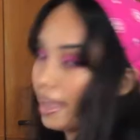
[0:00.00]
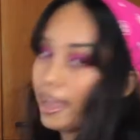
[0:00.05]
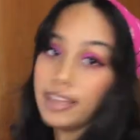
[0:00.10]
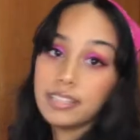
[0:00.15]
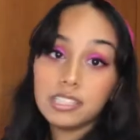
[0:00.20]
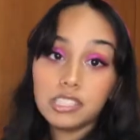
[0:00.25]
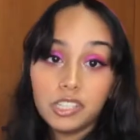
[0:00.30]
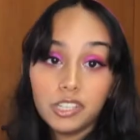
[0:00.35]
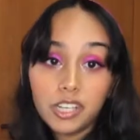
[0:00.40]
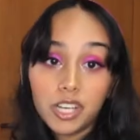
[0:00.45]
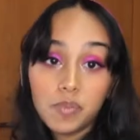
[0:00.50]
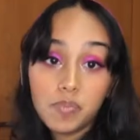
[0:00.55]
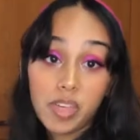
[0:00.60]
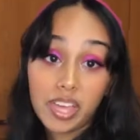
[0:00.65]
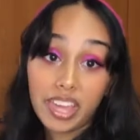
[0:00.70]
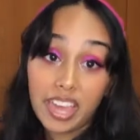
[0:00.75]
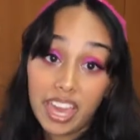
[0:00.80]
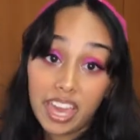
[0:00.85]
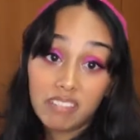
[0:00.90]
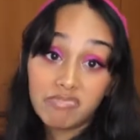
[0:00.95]
I had to look up
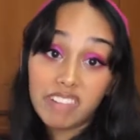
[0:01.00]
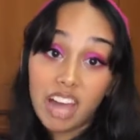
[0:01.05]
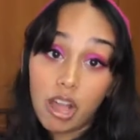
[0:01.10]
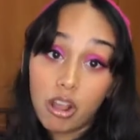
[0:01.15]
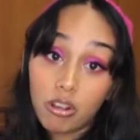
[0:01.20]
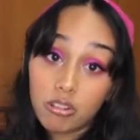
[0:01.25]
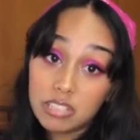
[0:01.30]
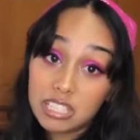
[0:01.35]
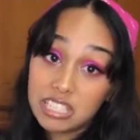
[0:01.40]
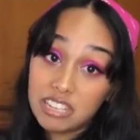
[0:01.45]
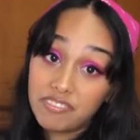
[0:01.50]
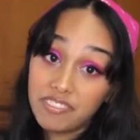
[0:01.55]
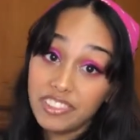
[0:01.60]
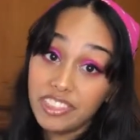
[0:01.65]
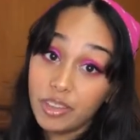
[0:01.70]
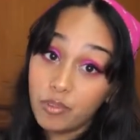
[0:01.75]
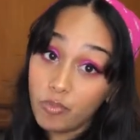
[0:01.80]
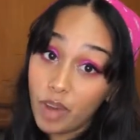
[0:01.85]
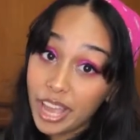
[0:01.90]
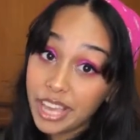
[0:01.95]
that cake flour is
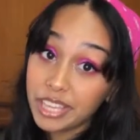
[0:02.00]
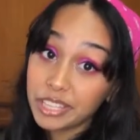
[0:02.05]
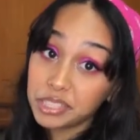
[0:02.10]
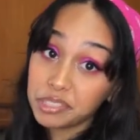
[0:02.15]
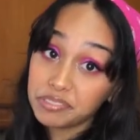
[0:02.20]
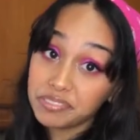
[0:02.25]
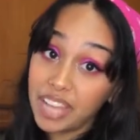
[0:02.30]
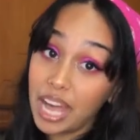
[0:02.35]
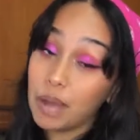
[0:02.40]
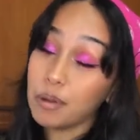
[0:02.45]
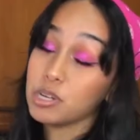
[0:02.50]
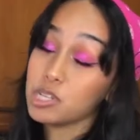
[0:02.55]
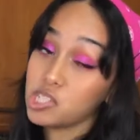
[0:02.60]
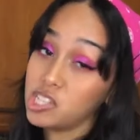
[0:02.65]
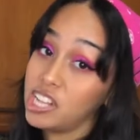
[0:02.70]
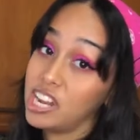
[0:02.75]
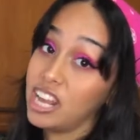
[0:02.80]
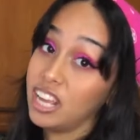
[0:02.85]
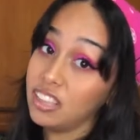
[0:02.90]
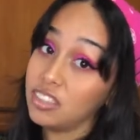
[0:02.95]
different than regular flour,
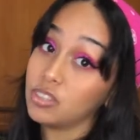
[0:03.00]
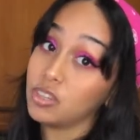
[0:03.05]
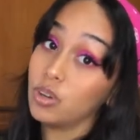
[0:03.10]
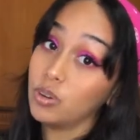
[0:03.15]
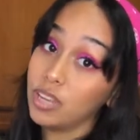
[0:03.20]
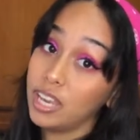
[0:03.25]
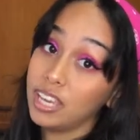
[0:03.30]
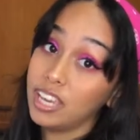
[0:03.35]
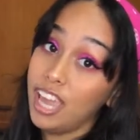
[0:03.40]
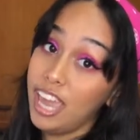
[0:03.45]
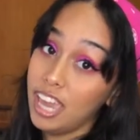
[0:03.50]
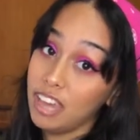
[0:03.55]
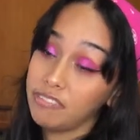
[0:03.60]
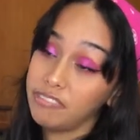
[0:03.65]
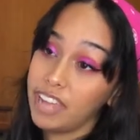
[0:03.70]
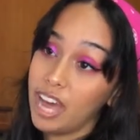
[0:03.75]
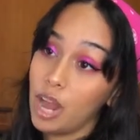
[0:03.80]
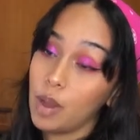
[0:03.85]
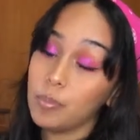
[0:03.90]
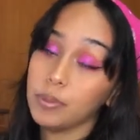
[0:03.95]
so then I had to go get cake
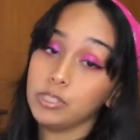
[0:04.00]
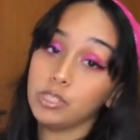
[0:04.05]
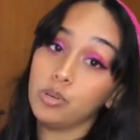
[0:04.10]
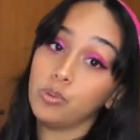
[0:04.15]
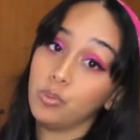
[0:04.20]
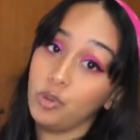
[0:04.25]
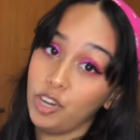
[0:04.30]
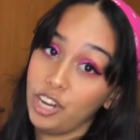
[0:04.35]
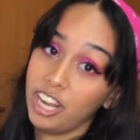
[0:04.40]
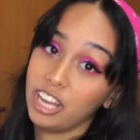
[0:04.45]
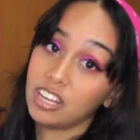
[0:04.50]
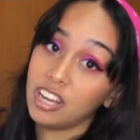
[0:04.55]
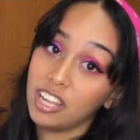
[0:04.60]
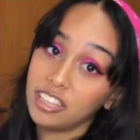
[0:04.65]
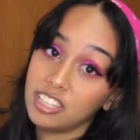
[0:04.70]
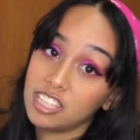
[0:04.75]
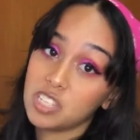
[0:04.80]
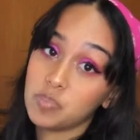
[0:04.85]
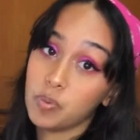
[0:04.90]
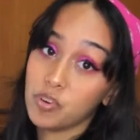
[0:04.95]
flour. But don't worry, I
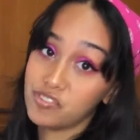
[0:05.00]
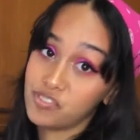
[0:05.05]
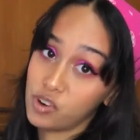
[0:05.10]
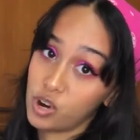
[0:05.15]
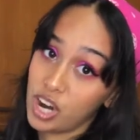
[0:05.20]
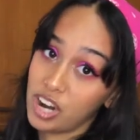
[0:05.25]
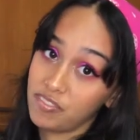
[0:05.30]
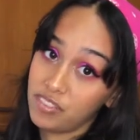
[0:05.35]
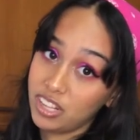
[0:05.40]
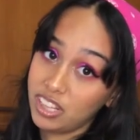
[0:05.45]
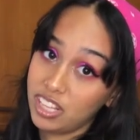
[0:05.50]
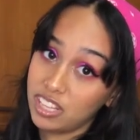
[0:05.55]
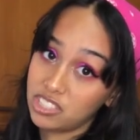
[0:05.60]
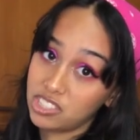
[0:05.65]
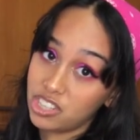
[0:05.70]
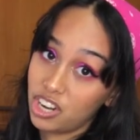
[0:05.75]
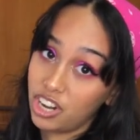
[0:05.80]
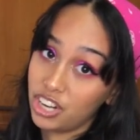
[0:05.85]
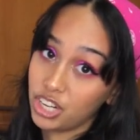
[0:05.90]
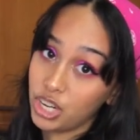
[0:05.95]
got this before everything
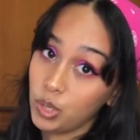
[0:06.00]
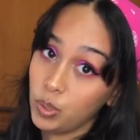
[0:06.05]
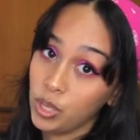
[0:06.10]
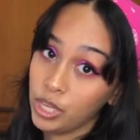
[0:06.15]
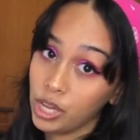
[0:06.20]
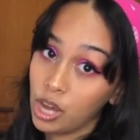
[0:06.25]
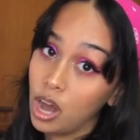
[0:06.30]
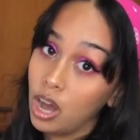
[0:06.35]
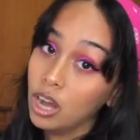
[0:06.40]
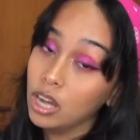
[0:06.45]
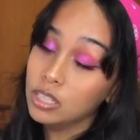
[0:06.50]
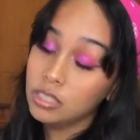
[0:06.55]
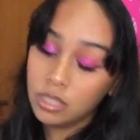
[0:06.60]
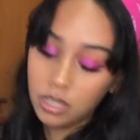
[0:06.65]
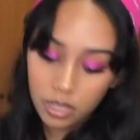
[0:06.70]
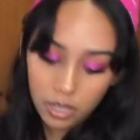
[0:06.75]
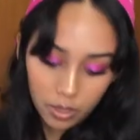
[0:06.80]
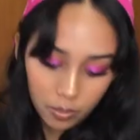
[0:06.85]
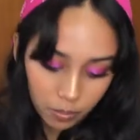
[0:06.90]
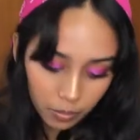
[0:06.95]
started going on.
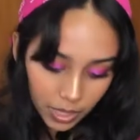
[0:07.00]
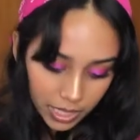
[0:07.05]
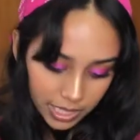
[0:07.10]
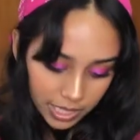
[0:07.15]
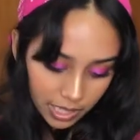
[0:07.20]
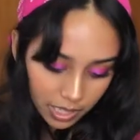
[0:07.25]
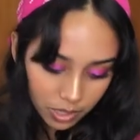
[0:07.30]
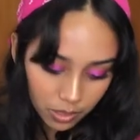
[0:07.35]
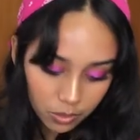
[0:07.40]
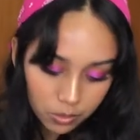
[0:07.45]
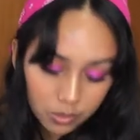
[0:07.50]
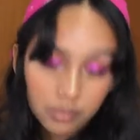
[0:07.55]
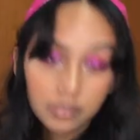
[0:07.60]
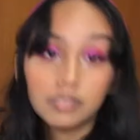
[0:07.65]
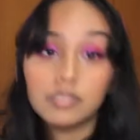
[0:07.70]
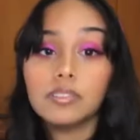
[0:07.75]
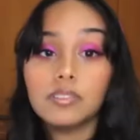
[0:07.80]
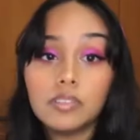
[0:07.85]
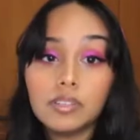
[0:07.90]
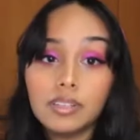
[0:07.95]
Bless you.
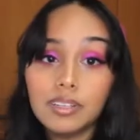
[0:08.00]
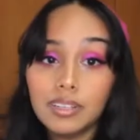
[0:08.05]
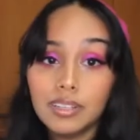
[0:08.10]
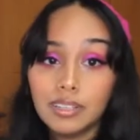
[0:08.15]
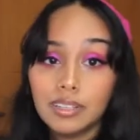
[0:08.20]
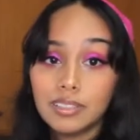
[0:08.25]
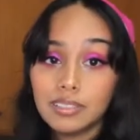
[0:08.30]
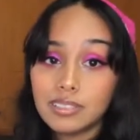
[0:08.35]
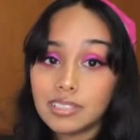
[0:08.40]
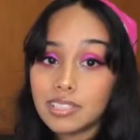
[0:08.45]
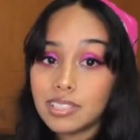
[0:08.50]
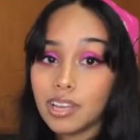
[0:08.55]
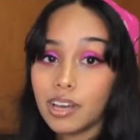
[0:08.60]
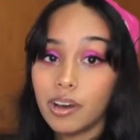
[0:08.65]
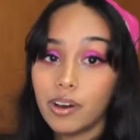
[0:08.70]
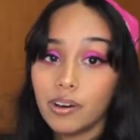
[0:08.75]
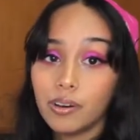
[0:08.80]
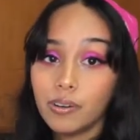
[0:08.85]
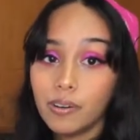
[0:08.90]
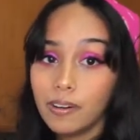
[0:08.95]

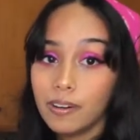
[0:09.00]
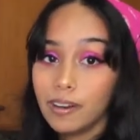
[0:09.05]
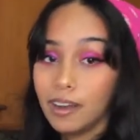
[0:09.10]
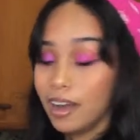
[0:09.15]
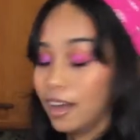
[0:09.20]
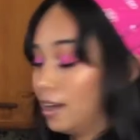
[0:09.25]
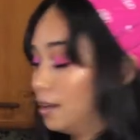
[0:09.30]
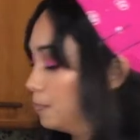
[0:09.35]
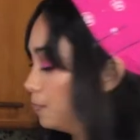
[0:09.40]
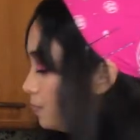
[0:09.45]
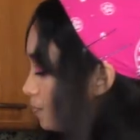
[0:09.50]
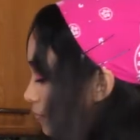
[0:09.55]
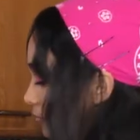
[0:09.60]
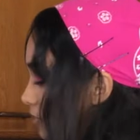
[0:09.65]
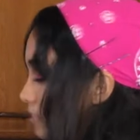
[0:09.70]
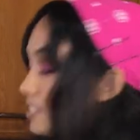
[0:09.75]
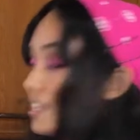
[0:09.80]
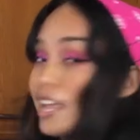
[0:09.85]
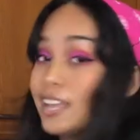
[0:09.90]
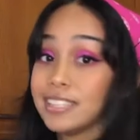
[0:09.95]
So, um,
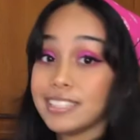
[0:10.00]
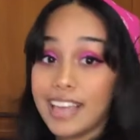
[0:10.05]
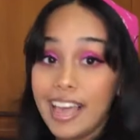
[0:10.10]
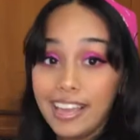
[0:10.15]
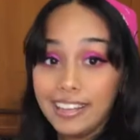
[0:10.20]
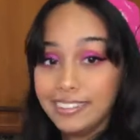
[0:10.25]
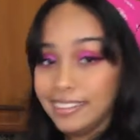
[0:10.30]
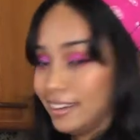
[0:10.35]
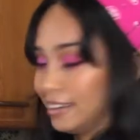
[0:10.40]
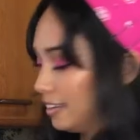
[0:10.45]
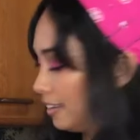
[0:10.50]
stay inside.